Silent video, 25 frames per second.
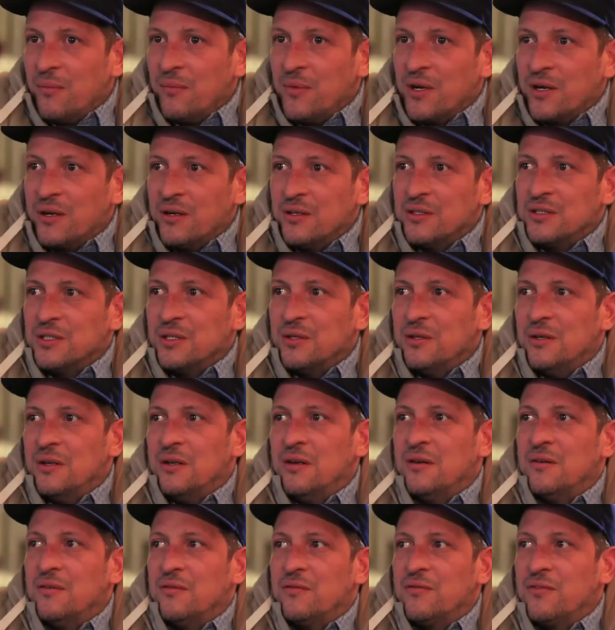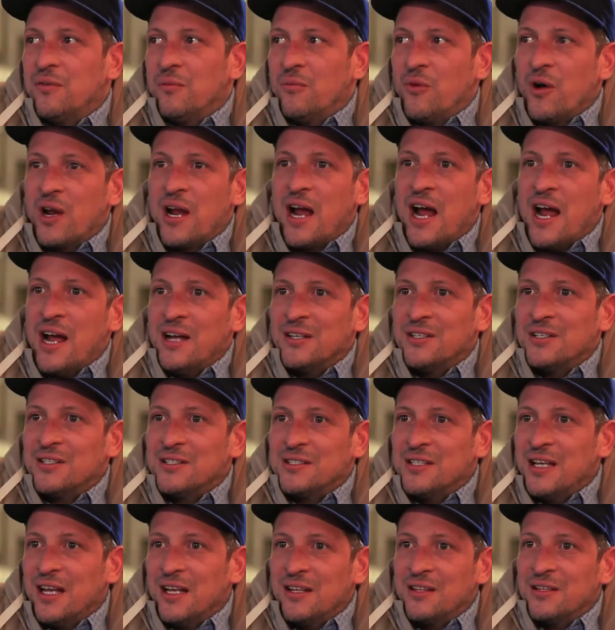because from what I
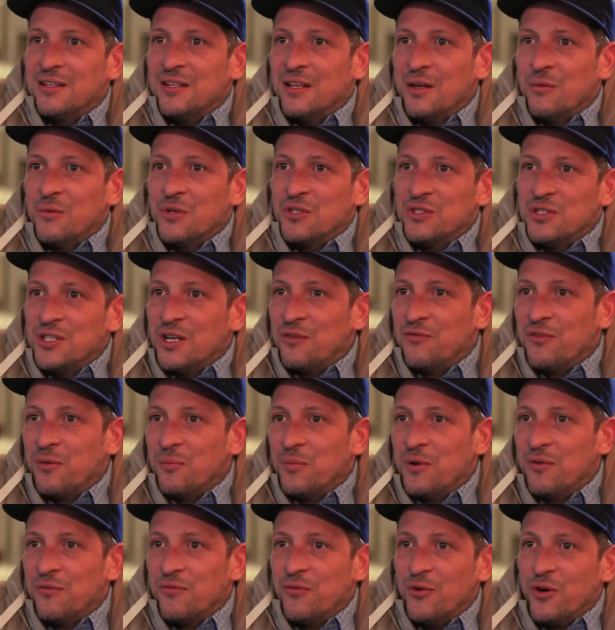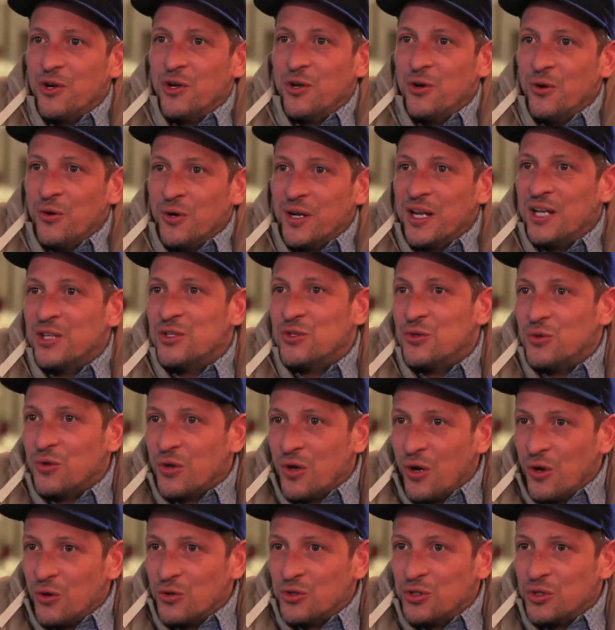understand, it was different before. You don't get too
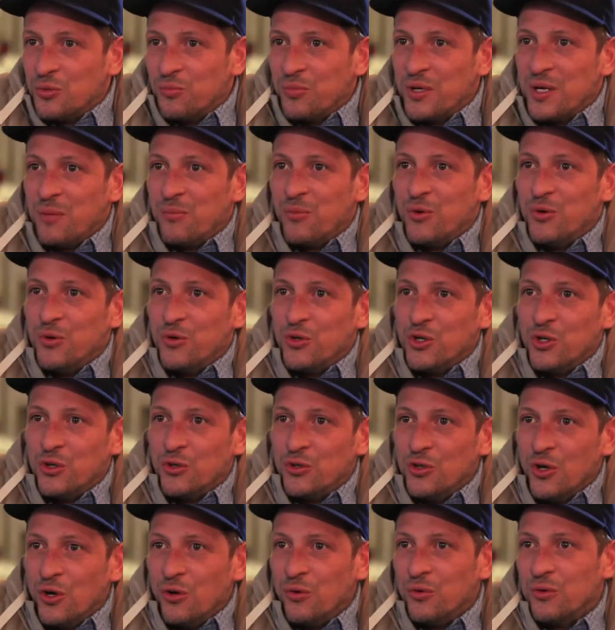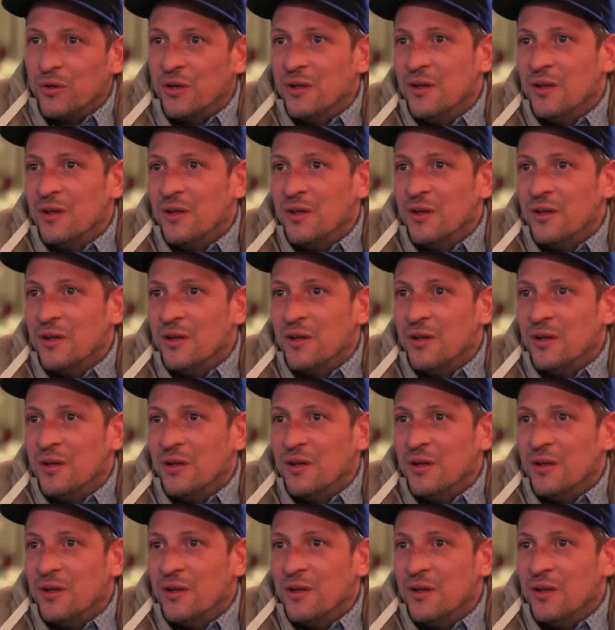close to people. You don't,